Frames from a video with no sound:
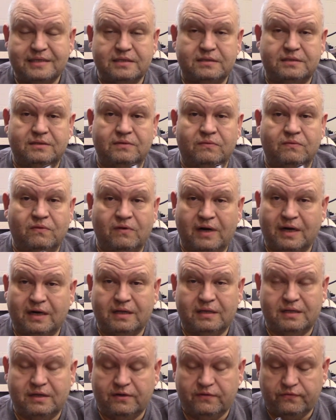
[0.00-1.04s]
it
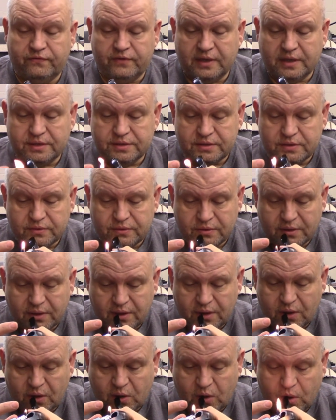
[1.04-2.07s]
directly affects you,
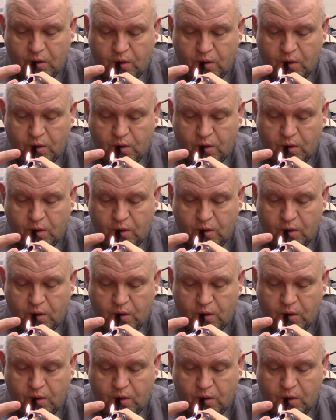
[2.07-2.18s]
you know?